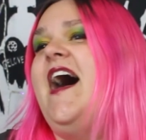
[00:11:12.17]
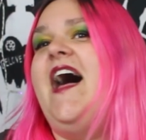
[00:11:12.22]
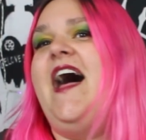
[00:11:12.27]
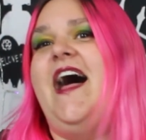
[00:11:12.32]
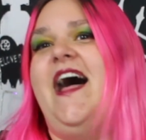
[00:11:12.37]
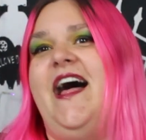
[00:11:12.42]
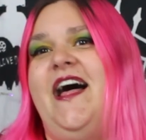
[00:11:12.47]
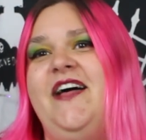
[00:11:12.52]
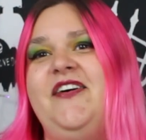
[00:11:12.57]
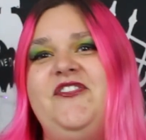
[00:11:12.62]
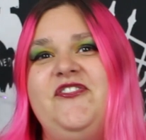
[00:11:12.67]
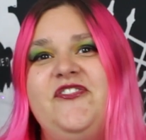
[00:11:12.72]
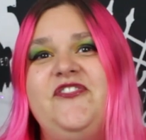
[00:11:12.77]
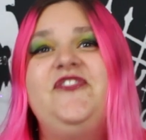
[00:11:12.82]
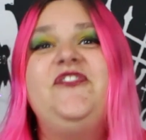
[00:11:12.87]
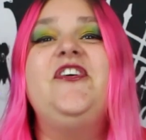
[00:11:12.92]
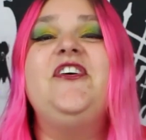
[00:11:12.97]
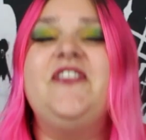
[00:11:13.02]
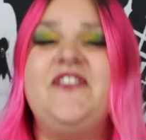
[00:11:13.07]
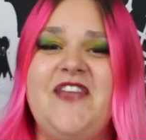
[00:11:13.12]
Uh,
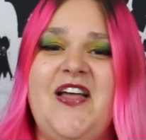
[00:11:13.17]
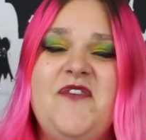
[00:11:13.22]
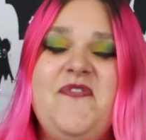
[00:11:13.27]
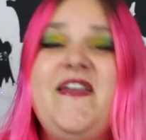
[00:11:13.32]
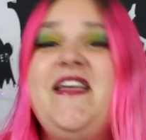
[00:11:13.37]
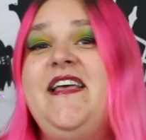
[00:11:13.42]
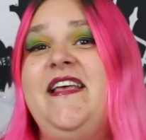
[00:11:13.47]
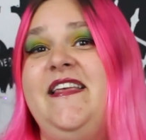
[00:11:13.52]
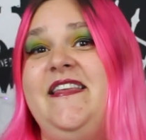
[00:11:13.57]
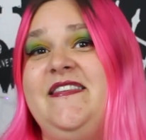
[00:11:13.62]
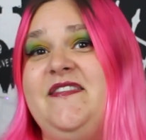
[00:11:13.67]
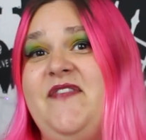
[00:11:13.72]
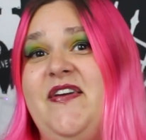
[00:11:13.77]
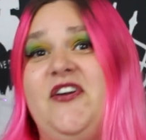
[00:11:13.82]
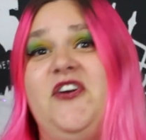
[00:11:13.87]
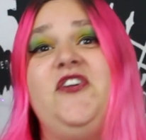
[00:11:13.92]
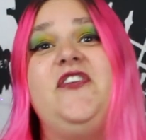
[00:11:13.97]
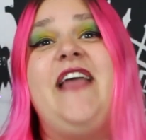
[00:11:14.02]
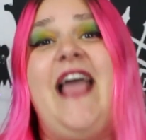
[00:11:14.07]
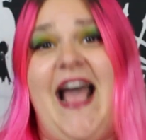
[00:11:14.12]
first up is my
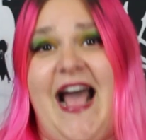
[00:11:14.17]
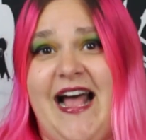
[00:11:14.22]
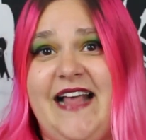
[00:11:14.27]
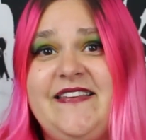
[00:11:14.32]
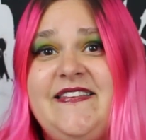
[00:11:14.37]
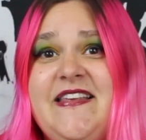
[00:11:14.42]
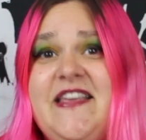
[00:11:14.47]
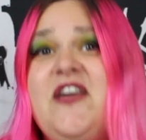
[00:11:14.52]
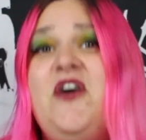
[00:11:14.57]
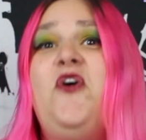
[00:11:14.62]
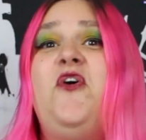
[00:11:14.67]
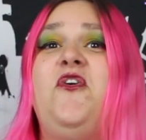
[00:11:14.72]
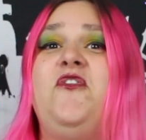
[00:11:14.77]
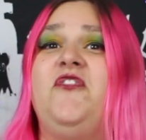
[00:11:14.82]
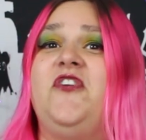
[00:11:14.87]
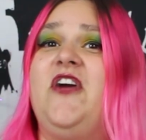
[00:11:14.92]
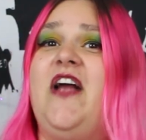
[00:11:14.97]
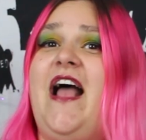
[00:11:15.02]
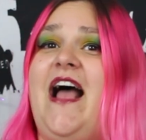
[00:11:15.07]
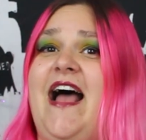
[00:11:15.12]
girl Cassie
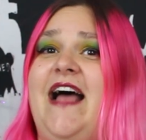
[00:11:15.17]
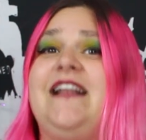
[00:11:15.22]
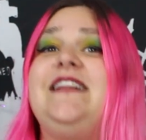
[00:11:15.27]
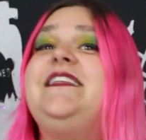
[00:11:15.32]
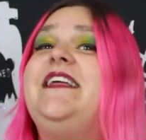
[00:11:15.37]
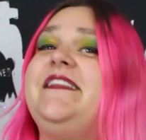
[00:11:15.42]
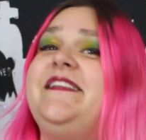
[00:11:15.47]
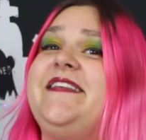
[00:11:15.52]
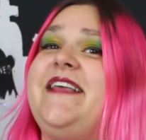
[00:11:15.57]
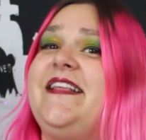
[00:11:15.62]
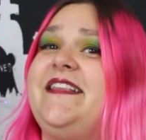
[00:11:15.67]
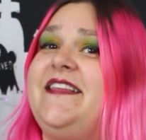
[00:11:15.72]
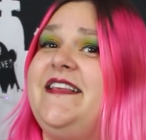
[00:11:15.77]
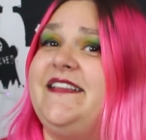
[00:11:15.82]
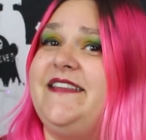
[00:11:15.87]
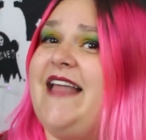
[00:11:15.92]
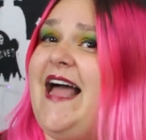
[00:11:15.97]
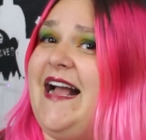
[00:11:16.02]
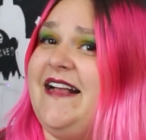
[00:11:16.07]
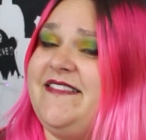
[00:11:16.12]
over at Let's Get
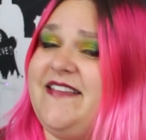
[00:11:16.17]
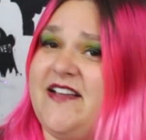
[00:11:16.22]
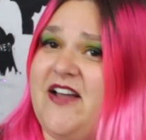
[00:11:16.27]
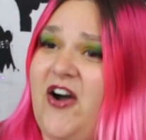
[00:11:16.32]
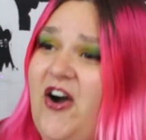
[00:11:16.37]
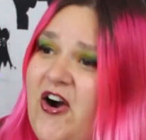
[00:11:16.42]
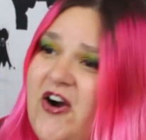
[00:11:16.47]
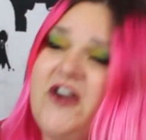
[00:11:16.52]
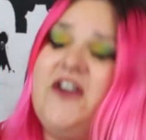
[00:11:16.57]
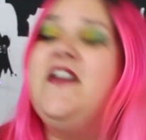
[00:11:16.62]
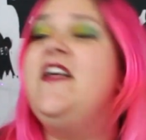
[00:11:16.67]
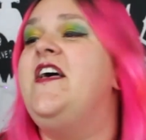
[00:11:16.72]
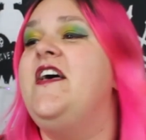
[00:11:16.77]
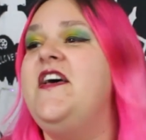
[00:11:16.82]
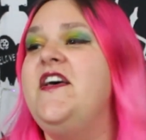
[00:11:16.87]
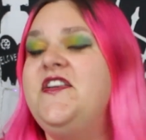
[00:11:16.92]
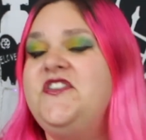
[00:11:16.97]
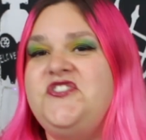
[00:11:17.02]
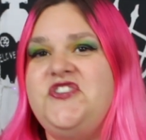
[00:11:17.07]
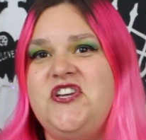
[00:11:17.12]
Galactic Art.
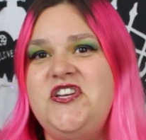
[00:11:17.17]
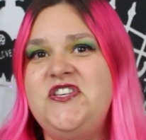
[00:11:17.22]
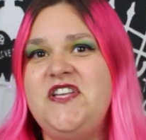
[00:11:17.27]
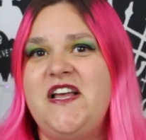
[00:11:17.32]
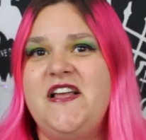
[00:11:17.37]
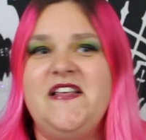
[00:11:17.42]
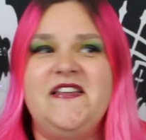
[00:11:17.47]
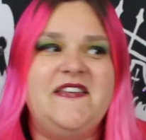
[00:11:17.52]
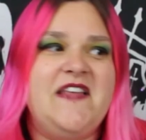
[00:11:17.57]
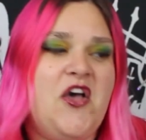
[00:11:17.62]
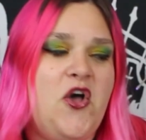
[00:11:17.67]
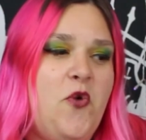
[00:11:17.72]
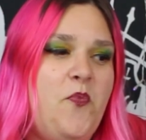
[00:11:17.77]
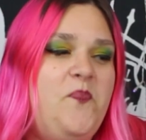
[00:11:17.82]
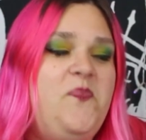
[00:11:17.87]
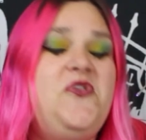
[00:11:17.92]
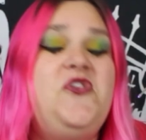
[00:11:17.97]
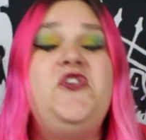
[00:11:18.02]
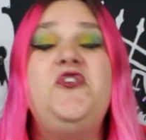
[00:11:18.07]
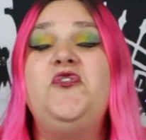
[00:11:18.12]
She does
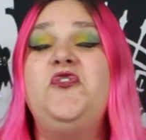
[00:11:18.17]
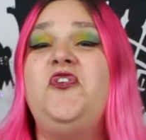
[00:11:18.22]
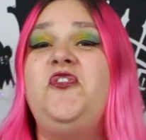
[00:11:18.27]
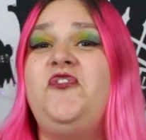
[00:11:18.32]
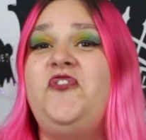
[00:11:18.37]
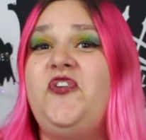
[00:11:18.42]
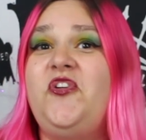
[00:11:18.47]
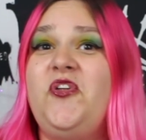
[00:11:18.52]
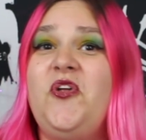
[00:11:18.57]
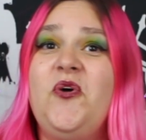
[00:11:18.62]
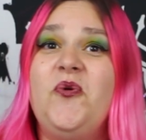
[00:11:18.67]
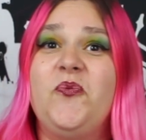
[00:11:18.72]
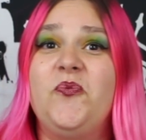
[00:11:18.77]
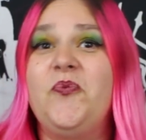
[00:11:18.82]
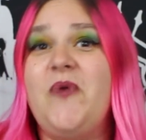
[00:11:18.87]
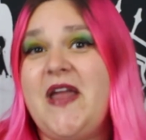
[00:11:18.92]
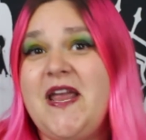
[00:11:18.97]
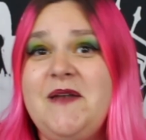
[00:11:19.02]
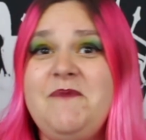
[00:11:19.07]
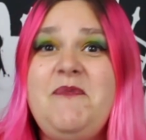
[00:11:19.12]
beautiful
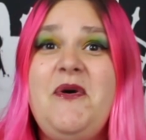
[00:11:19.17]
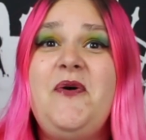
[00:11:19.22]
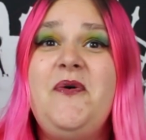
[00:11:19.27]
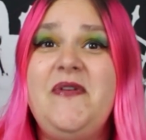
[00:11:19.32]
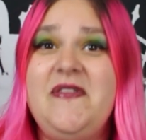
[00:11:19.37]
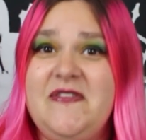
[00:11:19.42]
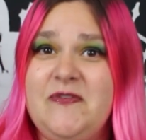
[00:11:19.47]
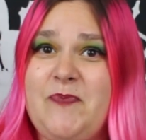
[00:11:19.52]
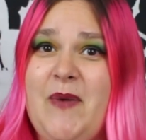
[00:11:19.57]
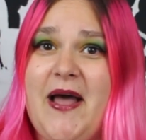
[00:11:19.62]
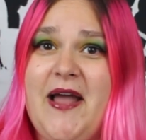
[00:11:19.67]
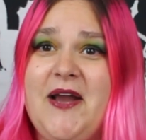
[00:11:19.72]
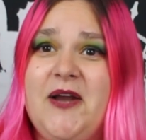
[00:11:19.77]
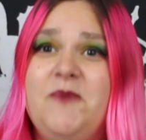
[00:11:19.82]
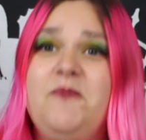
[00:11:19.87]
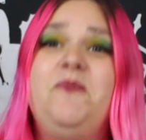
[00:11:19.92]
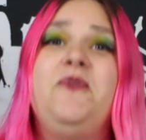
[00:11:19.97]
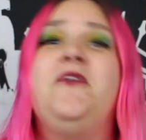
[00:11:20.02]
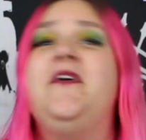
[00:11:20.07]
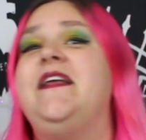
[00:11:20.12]

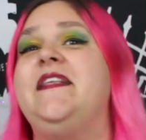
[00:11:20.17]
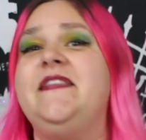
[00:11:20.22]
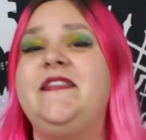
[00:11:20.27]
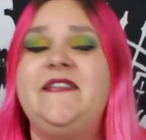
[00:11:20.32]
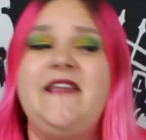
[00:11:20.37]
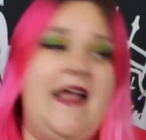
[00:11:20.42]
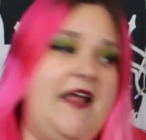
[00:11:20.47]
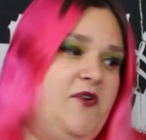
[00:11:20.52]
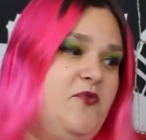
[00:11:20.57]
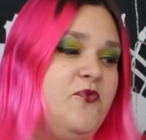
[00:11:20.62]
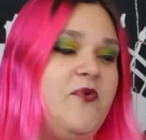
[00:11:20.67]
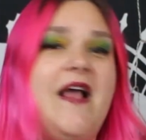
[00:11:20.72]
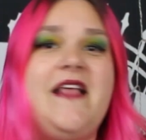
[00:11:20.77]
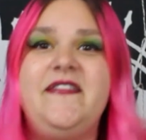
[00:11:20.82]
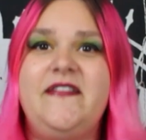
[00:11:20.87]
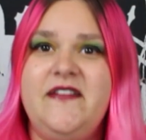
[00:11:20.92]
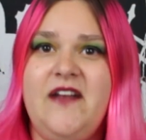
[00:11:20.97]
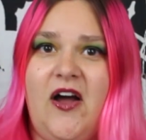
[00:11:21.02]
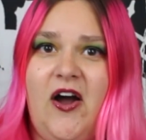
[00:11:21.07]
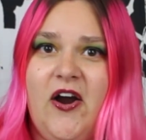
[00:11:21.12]
rainbow-inspired prints and
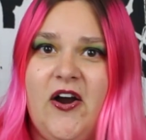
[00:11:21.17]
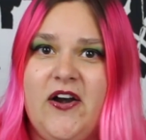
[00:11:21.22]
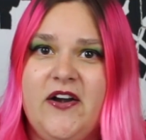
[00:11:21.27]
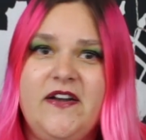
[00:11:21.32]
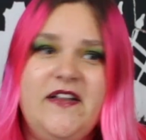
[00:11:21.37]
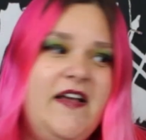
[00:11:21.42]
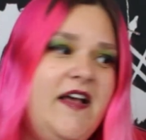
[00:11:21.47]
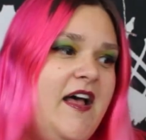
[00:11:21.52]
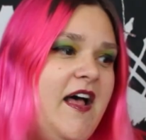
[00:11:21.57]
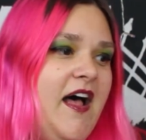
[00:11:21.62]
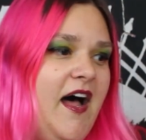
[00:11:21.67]
resin art.